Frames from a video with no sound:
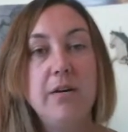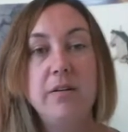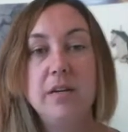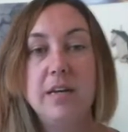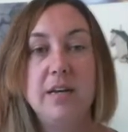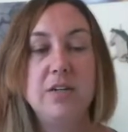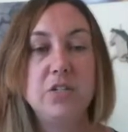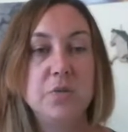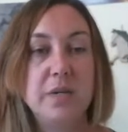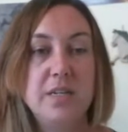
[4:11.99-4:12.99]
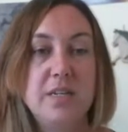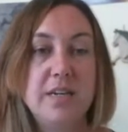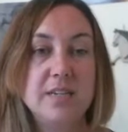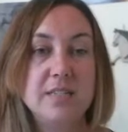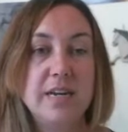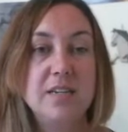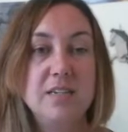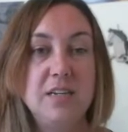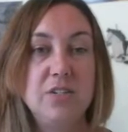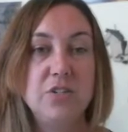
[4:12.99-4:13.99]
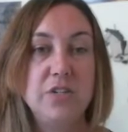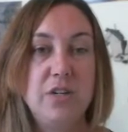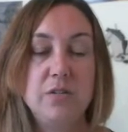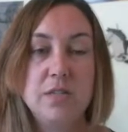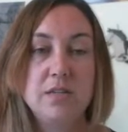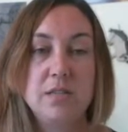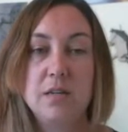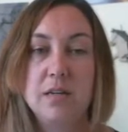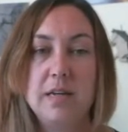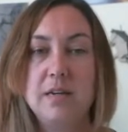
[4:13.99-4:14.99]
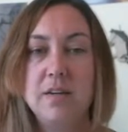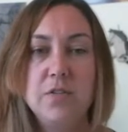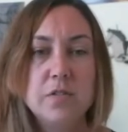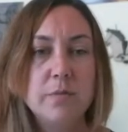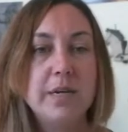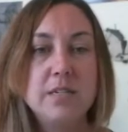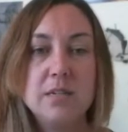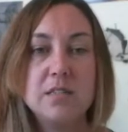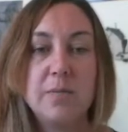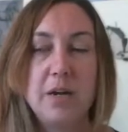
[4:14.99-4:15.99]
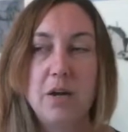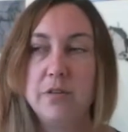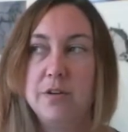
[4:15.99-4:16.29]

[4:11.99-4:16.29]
And again, I just wanted to take a second to introduce this and give you some ideas about all the